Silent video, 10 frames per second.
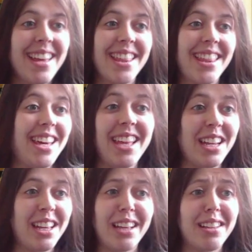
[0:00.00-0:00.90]

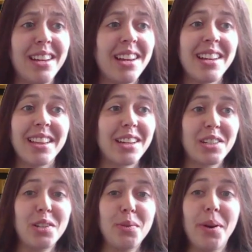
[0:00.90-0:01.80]
then uh, that
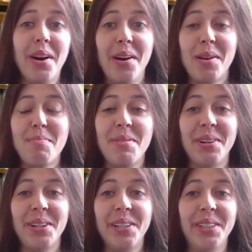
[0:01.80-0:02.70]
should work.
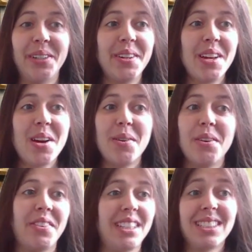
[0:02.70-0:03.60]
But you know, we
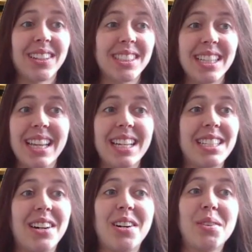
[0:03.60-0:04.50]
find starting things
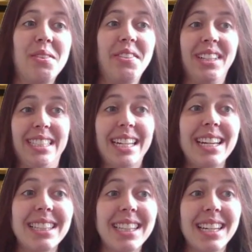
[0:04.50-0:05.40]
hard, we find
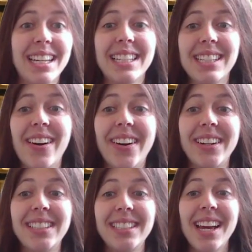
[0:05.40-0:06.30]
sticking things
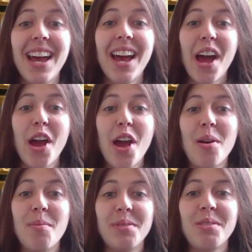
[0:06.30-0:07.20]
hard.
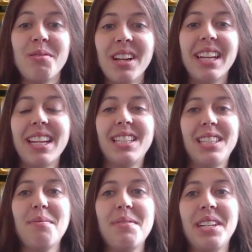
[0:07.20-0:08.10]
Um, so really need
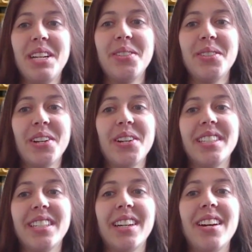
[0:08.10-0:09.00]
somebody who's going
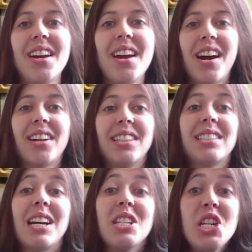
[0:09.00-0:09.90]
to
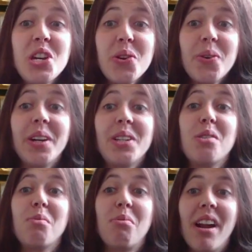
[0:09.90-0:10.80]
understand you and
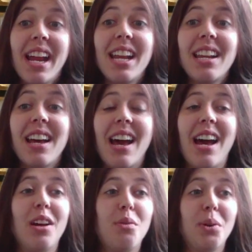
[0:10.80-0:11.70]
your brain
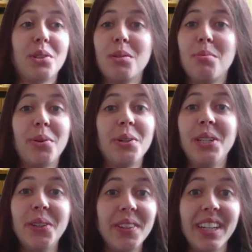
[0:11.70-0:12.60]
and what support
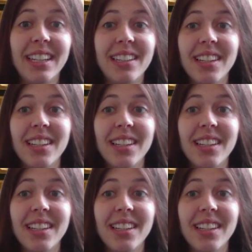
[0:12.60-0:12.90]
you need